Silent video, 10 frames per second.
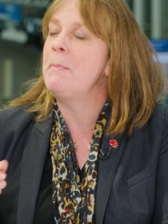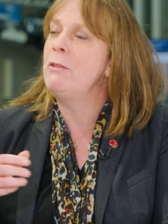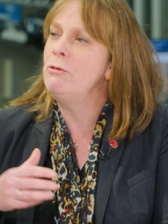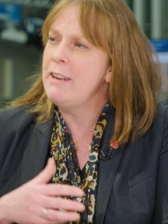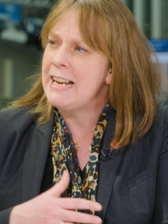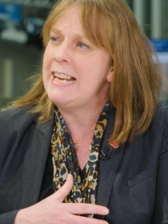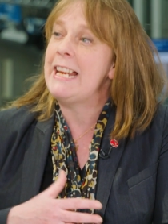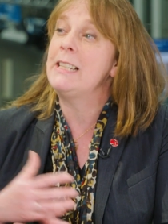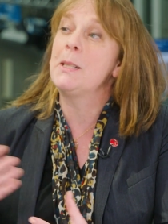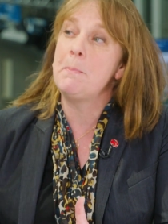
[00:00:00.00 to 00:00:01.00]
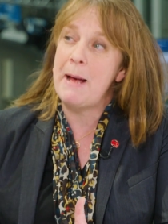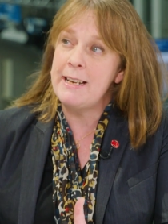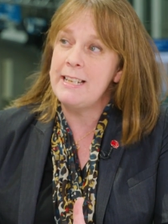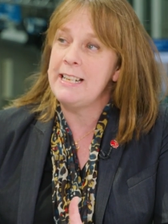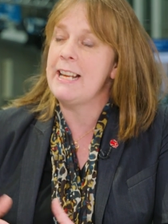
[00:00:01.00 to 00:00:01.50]
but really
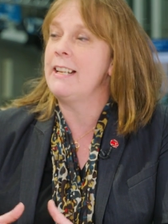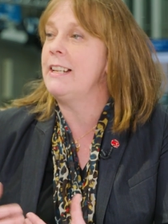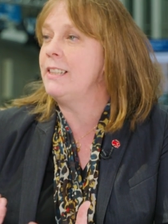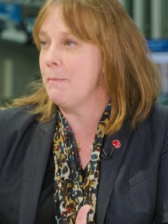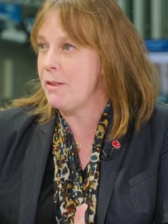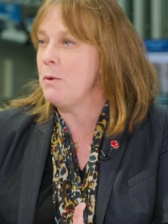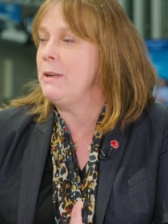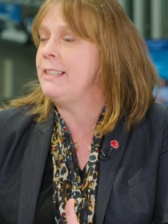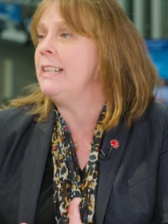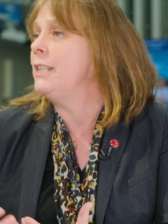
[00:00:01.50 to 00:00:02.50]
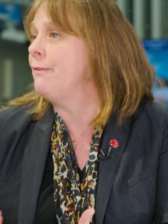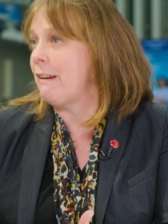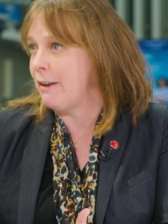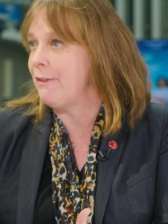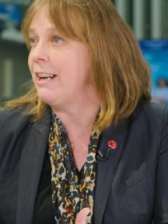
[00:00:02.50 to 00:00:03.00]
expanding that is something we see as
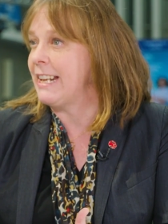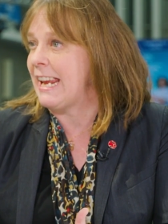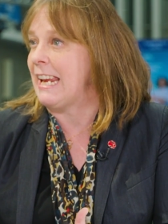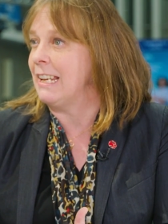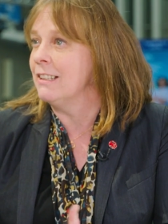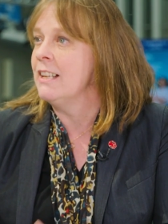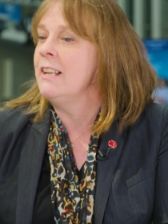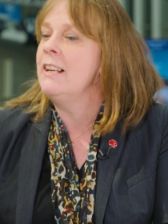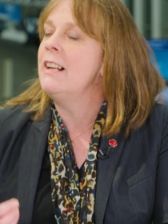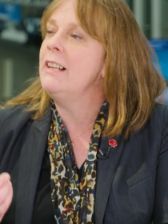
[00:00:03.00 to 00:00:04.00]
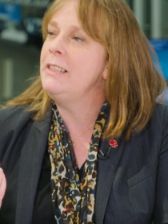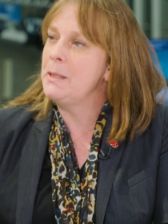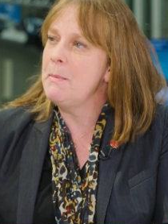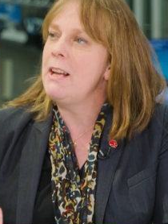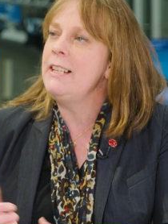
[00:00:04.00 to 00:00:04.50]
very, very key. And
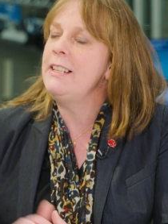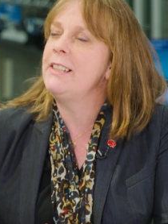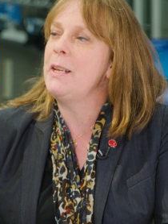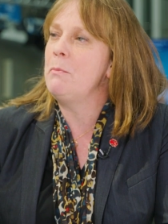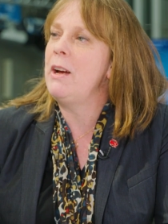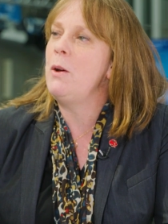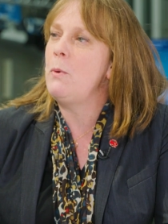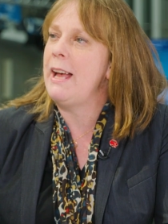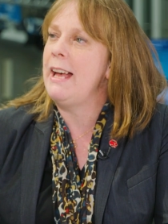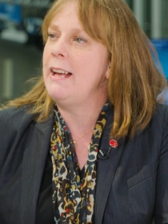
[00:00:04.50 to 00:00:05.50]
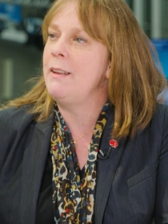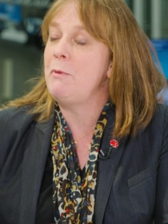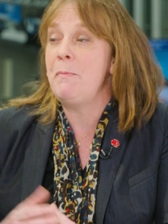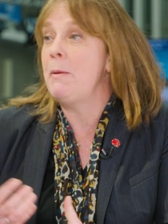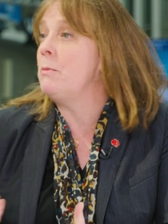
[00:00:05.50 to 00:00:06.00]
Somalia is somewhere where
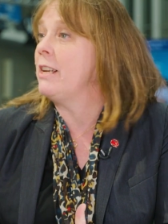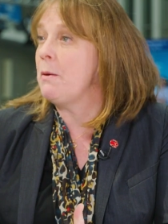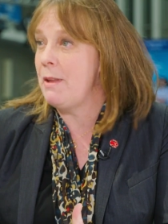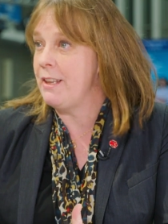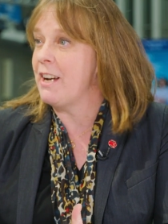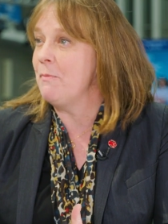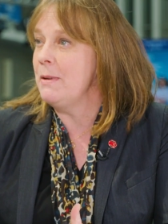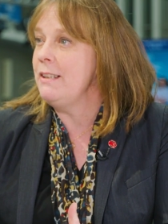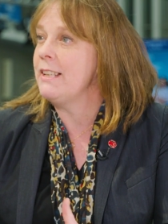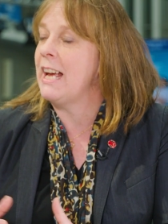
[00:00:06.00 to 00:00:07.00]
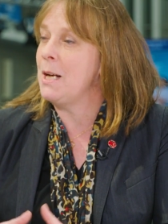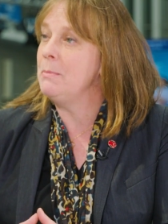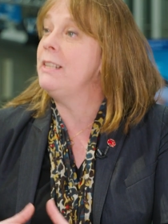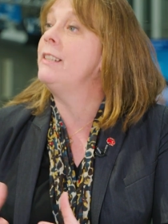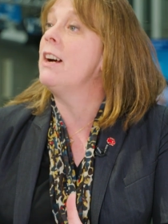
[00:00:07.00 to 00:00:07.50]
we've been working with the government to
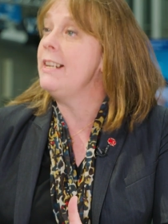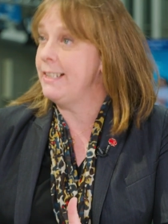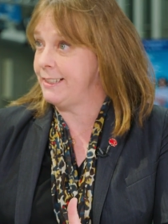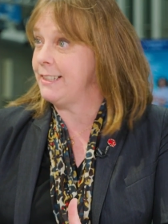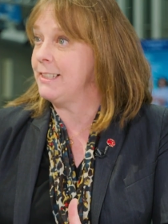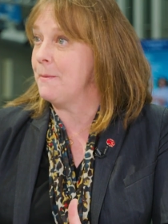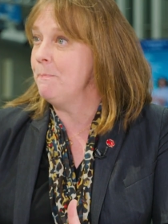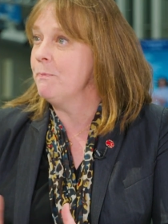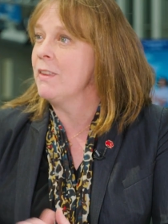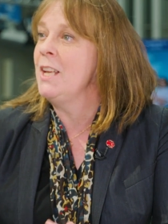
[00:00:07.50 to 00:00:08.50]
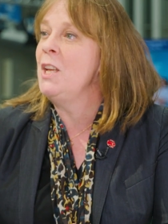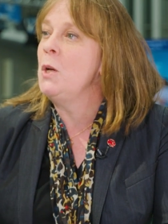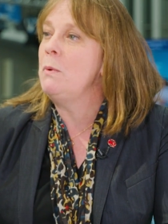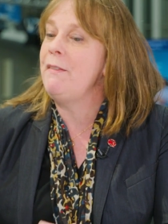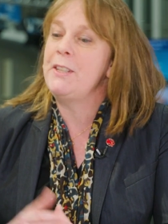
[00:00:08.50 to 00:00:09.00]
help design a system.
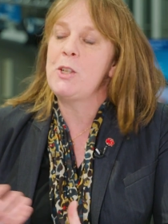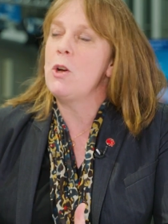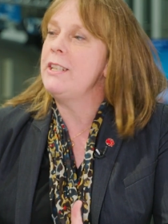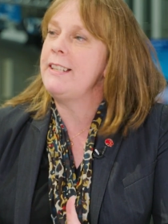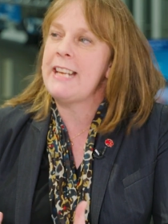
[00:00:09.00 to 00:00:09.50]
We've seconded